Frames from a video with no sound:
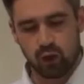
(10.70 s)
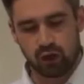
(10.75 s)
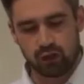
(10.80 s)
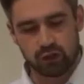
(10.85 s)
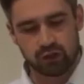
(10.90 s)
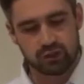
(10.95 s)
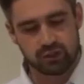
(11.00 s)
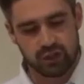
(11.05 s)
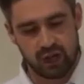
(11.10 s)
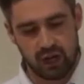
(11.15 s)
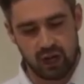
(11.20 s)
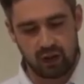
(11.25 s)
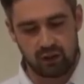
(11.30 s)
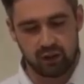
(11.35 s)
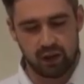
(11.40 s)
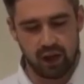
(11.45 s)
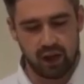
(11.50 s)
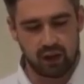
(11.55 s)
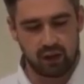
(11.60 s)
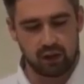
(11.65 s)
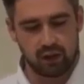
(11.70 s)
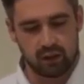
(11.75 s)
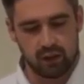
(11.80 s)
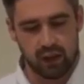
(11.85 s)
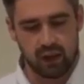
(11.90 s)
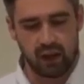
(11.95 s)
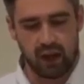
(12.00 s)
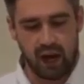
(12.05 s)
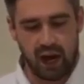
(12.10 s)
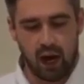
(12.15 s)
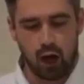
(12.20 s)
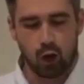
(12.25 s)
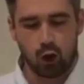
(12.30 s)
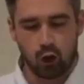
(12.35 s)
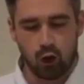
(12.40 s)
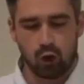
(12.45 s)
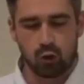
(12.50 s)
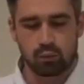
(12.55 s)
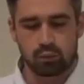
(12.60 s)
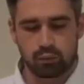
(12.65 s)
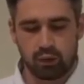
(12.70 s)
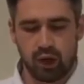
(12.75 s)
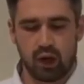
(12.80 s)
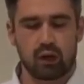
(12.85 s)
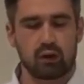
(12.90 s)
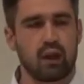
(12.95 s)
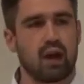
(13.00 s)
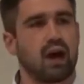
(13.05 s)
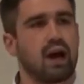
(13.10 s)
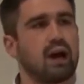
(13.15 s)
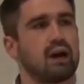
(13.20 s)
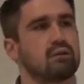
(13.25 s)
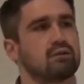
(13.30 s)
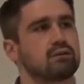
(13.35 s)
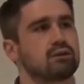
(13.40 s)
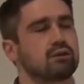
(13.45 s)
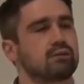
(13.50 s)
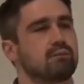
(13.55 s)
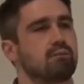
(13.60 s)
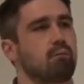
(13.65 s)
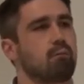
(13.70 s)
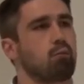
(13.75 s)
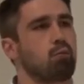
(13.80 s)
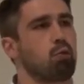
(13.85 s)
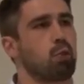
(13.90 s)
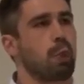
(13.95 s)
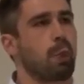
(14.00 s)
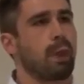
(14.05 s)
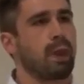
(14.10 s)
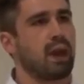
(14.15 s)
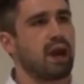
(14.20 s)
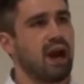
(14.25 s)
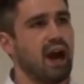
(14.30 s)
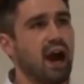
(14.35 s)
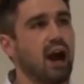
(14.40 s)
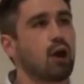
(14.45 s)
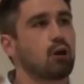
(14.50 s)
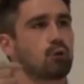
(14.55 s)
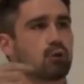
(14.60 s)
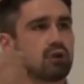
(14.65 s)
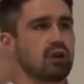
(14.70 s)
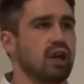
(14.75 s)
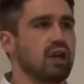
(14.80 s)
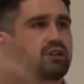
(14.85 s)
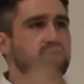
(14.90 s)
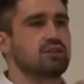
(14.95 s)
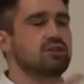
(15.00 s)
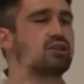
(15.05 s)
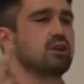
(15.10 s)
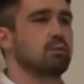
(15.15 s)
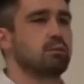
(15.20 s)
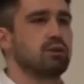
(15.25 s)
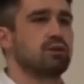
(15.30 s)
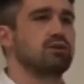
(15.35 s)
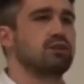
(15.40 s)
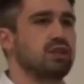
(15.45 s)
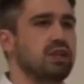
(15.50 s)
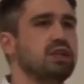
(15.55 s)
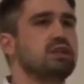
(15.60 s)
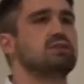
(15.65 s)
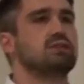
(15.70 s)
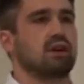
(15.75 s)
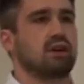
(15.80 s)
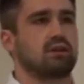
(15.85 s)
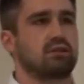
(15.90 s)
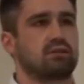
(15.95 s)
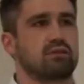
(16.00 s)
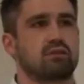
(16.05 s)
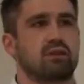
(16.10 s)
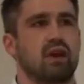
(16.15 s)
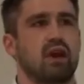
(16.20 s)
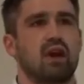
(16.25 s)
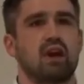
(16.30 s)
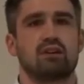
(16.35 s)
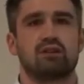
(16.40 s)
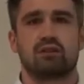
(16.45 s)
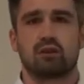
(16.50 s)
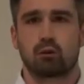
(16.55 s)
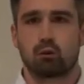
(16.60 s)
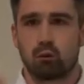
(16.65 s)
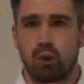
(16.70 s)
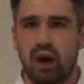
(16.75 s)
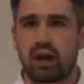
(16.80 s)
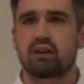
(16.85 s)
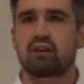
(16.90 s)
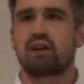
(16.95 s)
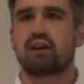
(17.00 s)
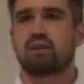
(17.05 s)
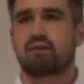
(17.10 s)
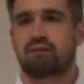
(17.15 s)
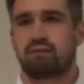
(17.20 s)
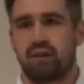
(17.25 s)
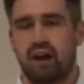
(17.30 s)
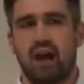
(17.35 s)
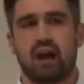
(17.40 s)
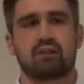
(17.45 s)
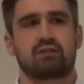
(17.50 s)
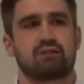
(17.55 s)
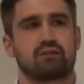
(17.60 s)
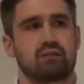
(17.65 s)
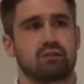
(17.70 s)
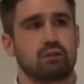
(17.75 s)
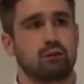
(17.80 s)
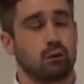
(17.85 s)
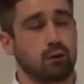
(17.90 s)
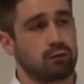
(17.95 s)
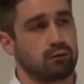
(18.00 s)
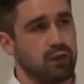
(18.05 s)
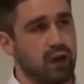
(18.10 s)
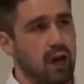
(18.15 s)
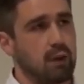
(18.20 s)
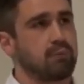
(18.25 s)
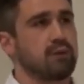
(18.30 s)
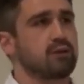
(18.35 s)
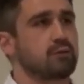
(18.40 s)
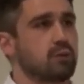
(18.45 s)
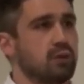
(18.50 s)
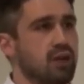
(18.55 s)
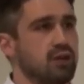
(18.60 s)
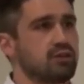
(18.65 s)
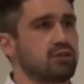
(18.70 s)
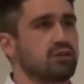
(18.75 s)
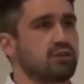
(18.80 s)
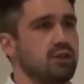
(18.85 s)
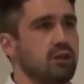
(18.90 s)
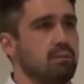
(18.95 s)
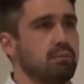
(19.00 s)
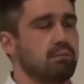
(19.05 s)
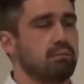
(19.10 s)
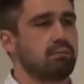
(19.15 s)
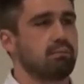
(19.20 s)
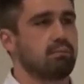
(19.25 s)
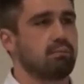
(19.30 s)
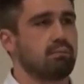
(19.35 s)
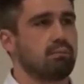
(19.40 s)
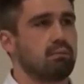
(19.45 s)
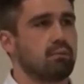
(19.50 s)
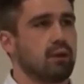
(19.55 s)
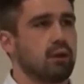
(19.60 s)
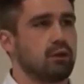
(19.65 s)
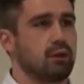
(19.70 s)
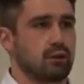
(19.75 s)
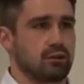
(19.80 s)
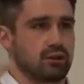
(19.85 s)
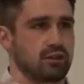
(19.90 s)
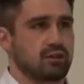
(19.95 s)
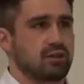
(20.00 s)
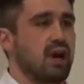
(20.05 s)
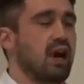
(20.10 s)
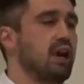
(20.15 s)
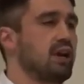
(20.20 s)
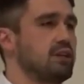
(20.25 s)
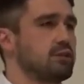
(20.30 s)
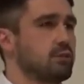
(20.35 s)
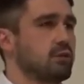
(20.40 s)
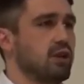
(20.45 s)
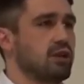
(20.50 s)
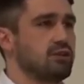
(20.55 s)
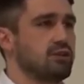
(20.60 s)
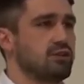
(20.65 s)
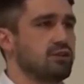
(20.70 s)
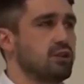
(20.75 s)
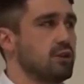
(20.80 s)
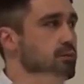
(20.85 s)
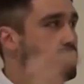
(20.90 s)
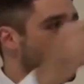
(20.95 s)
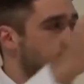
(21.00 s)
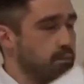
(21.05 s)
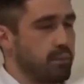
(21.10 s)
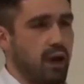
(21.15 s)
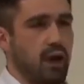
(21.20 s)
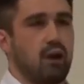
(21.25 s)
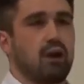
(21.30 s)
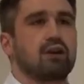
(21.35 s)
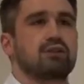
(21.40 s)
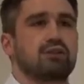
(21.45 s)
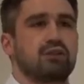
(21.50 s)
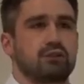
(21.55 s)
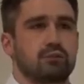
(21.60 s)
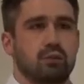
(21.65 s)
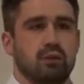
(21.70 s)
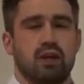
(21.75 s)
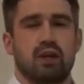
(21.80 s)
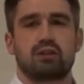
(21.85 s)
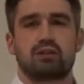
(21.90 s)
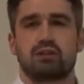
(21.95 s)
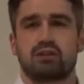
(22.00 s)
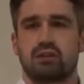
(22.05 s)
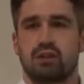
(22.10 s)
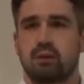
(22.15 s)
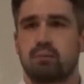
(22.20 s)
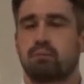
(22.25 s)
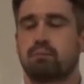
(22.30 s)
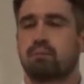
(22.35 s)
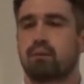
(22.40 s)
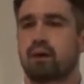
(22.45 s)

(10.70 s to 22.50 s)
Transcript: understand that, that our own prayer lives, our relationship with Jesus directly affects your family's relationship, your society's relationship, your parish's relationship.